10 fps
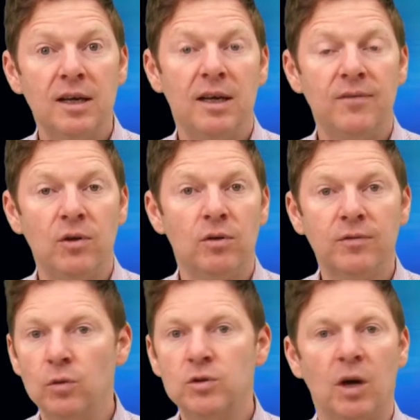if you're a
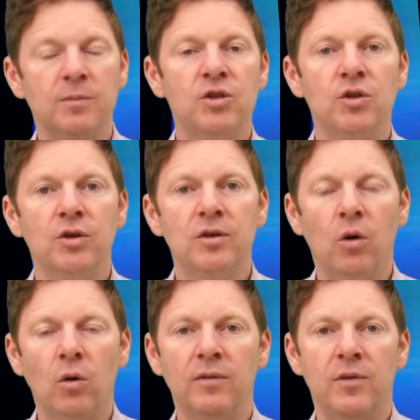full-time student
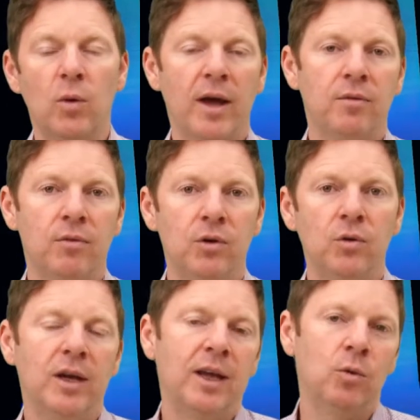all of the way
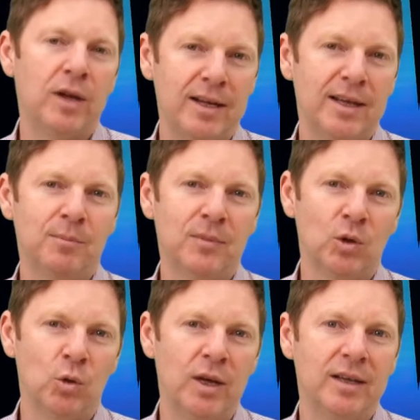through, it would end up
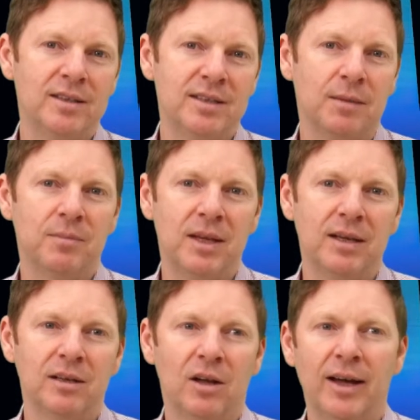looking
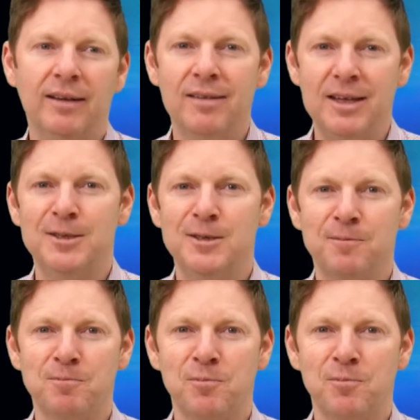something like this.